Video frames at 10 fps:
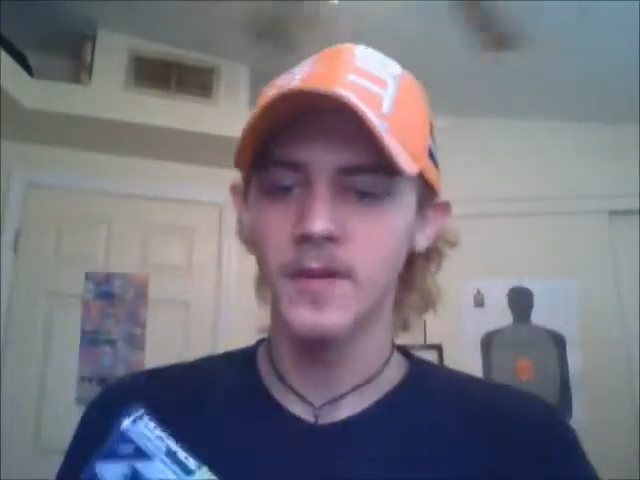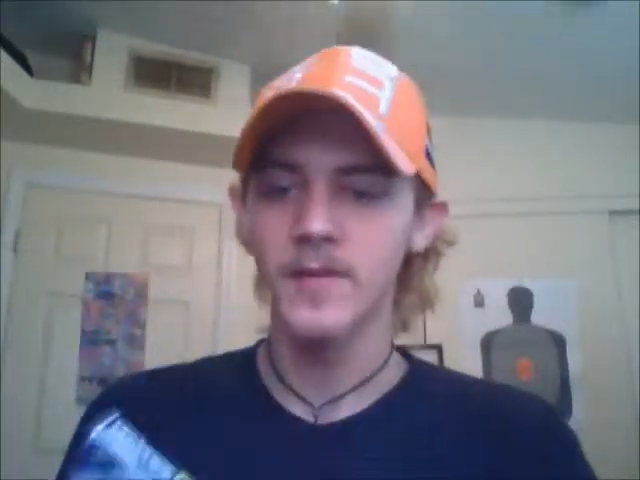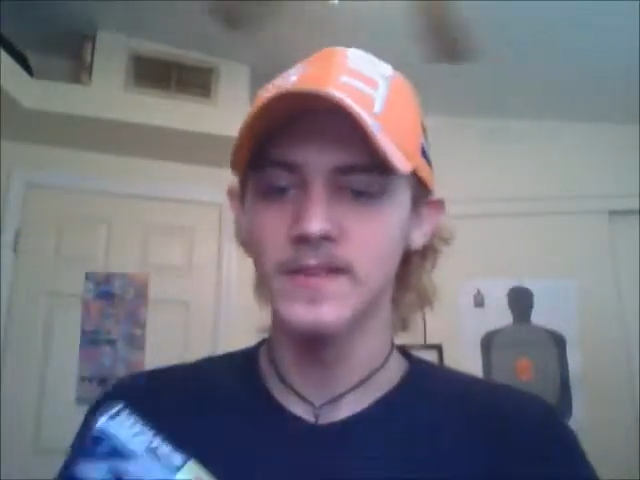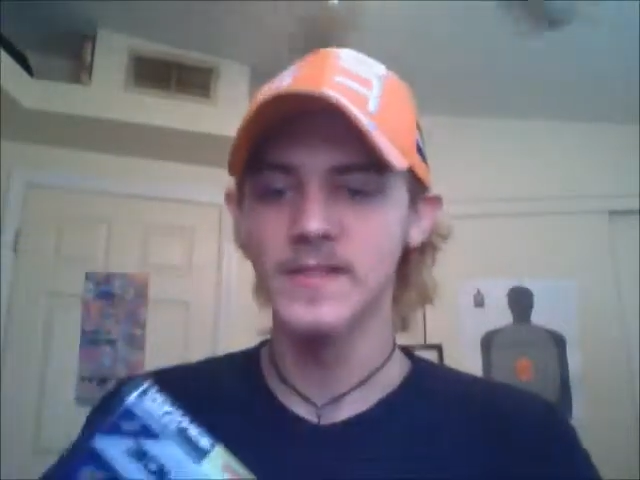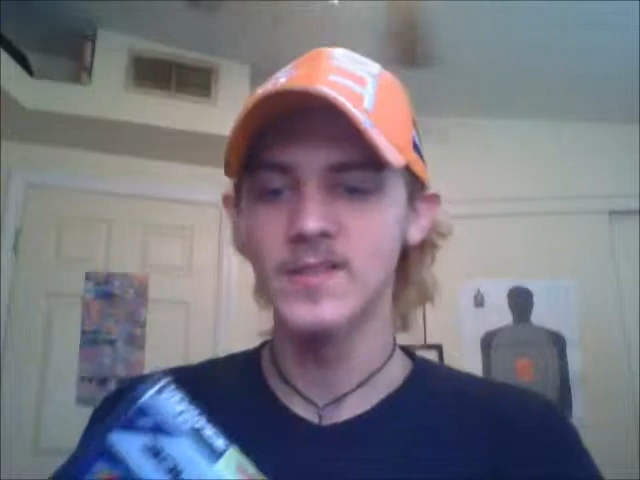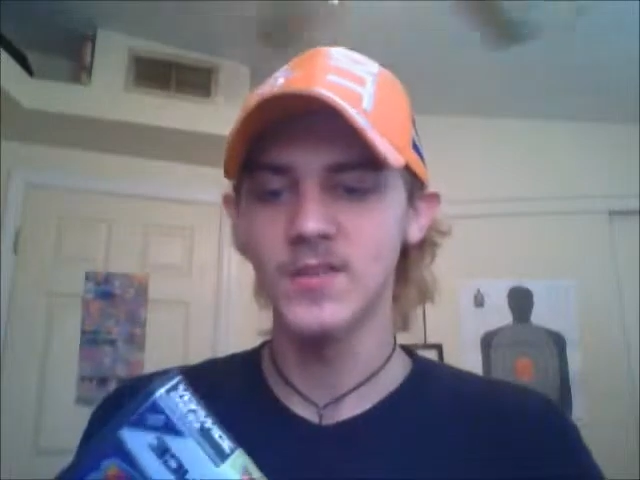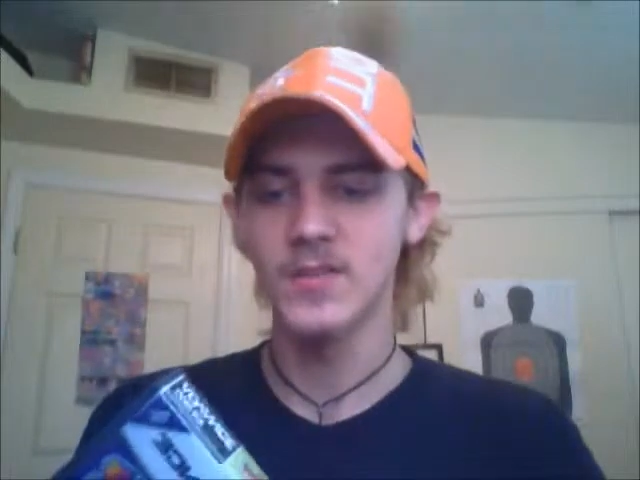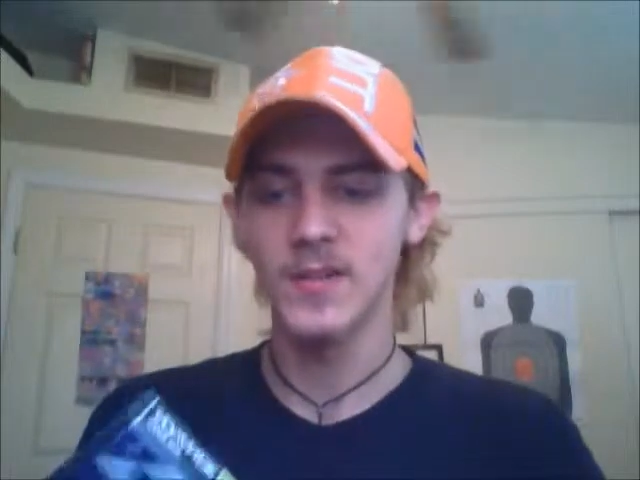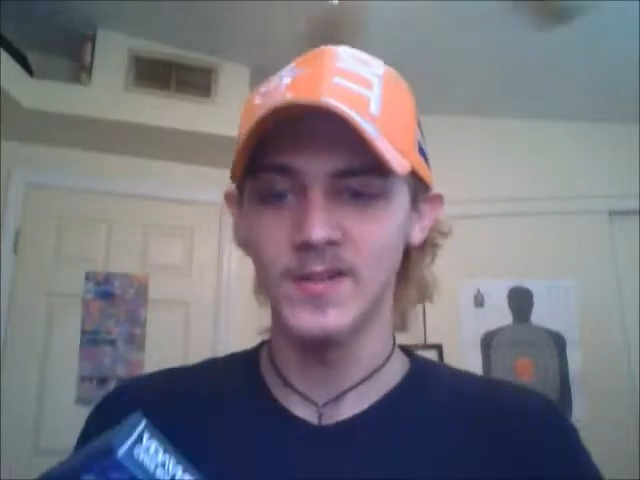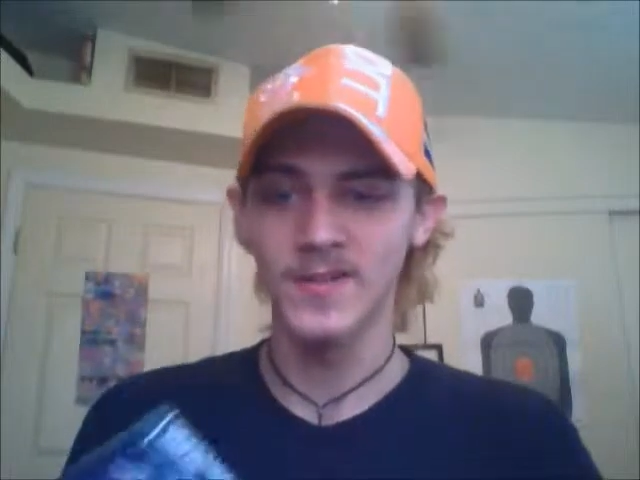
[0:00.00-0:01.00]
All these
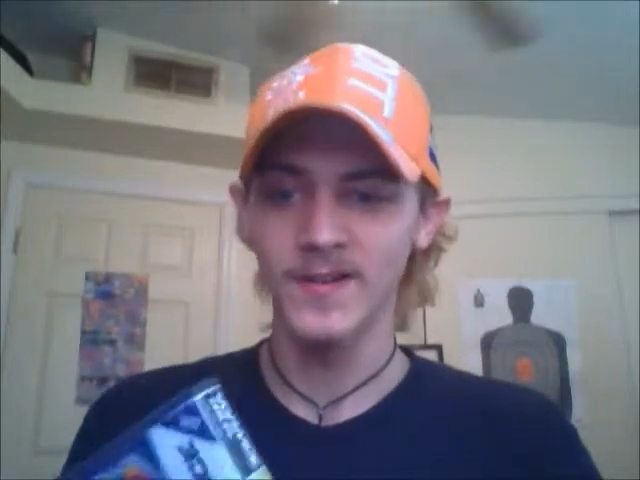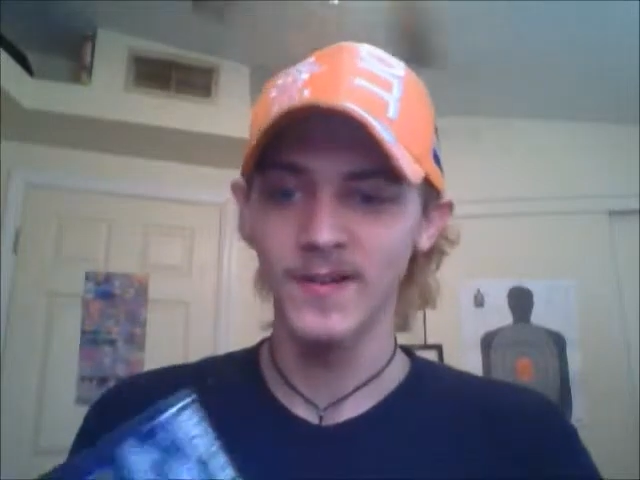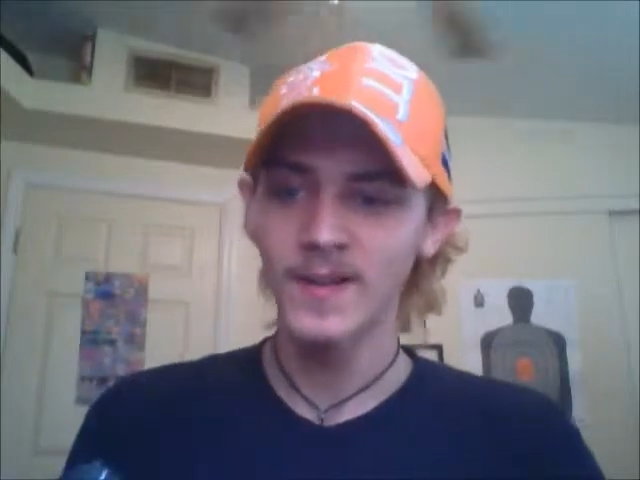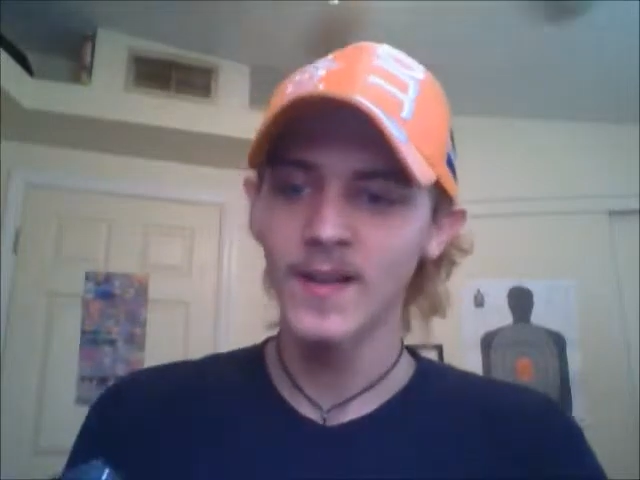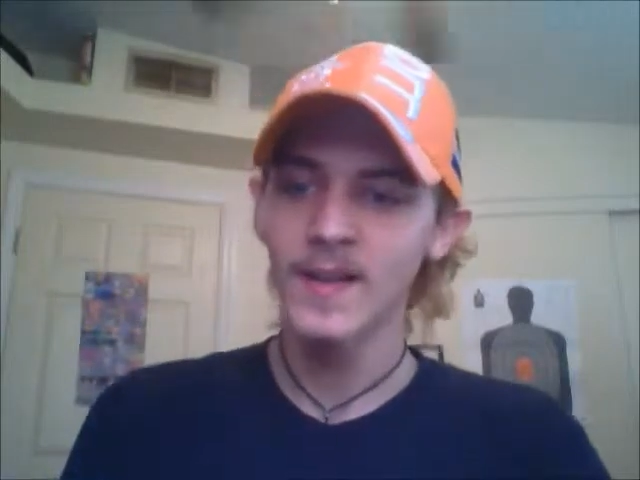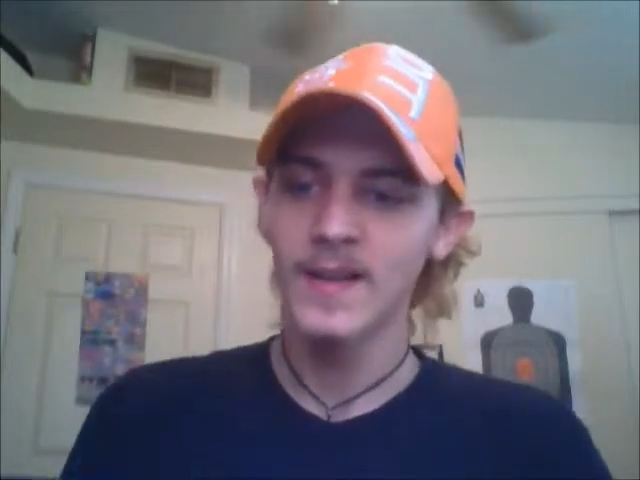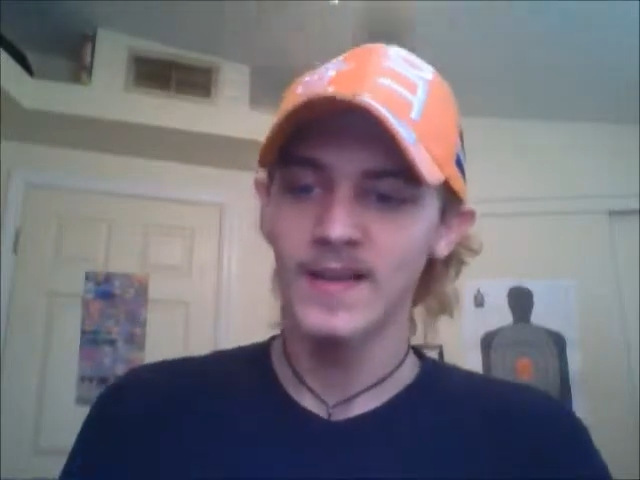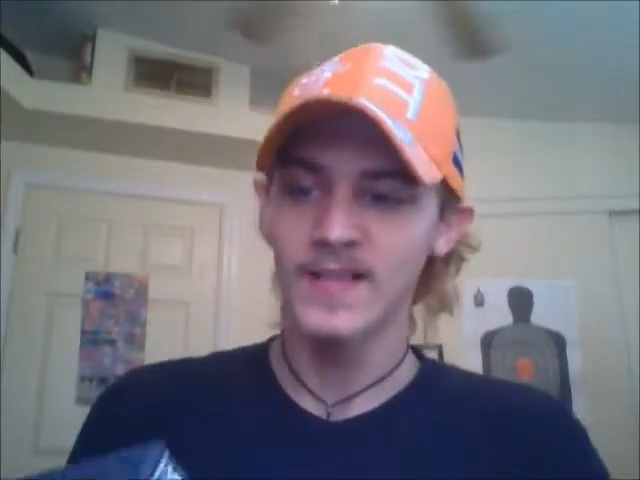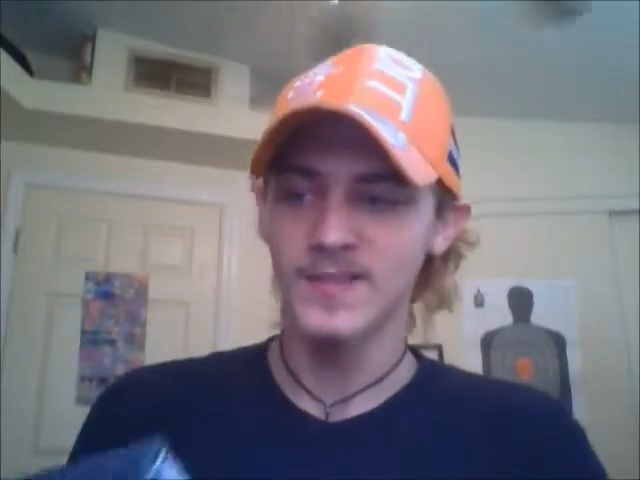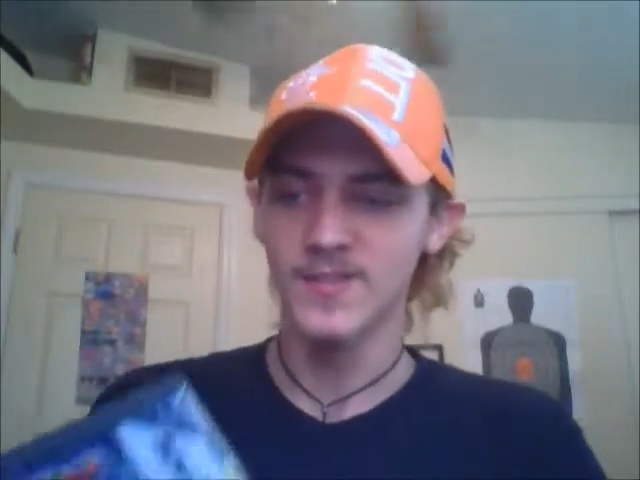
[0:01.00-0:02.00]
inserts
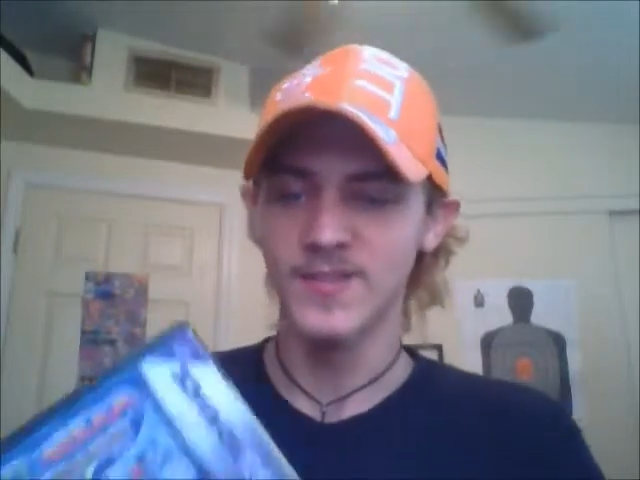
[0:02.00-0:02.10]
is